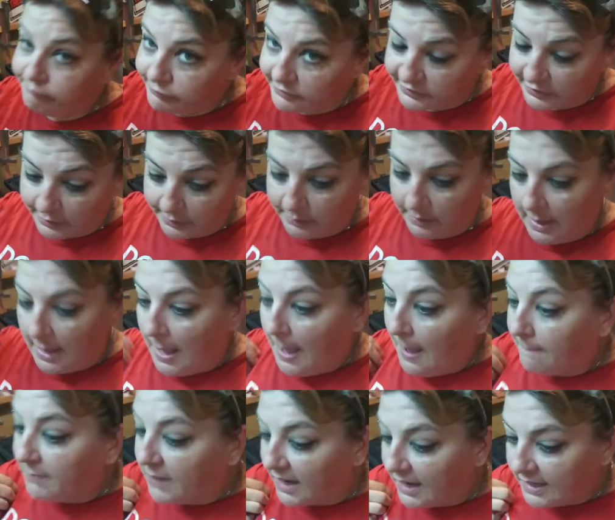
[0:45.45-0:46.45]
So,
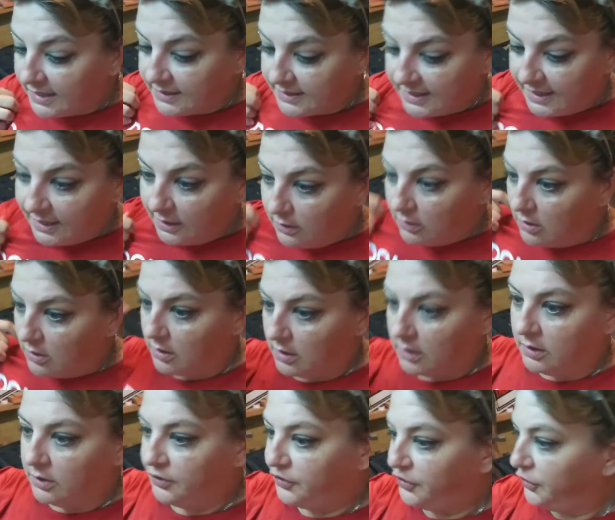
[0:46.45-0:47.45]
but there
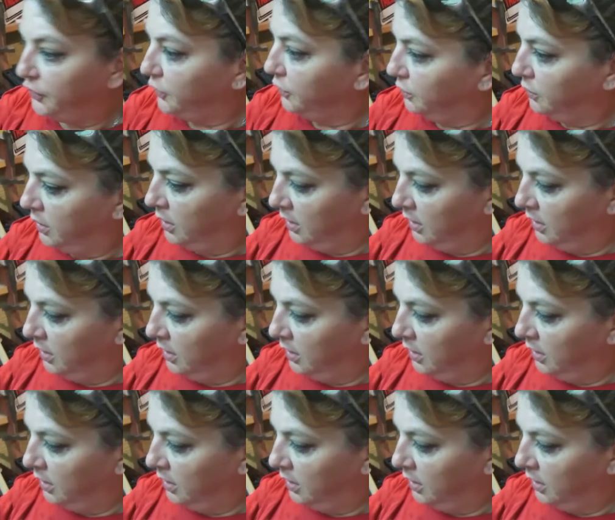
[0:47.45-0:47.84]
are 2,